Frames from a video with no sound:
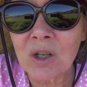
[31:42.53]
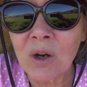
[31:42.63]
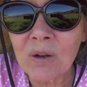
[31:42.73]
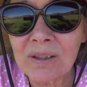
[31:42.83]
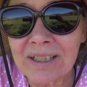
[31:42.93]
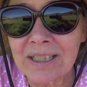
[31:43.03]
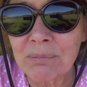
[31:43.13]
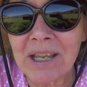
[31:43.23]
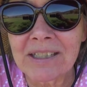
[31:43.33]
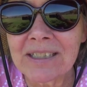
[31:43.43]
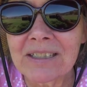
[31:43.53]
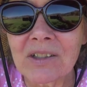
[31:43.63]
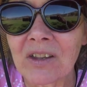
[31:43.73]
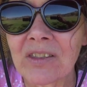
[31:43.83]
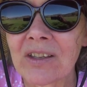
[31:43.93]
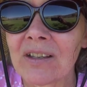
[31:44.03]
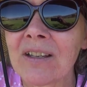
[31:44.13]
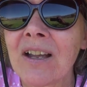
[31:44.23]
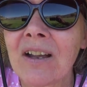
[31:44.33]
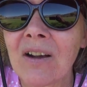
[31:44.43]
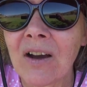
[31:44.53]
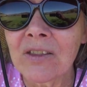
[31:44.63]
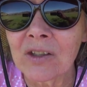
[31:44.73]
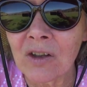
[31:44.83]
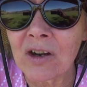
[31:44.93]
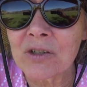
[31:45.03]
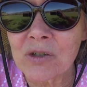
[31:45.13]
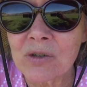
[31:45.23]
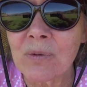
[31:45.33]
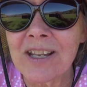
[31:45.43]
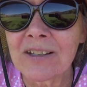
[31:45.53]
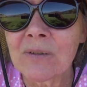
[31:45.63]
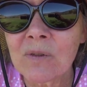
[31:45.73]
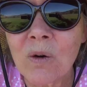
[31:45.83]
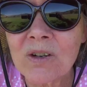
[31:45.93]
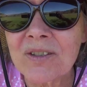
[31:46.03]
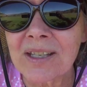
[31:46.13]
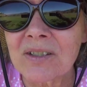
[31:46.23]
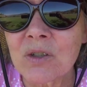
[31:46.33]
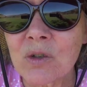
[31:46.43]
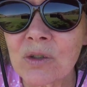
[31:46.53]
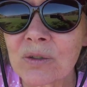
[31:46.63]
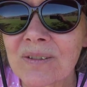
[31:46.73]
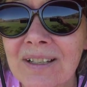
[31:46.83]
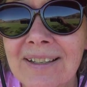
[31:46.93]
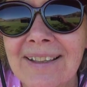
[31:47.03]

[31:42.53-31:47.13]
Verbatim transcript: totally dependent on the larger twin. Of course, that's true.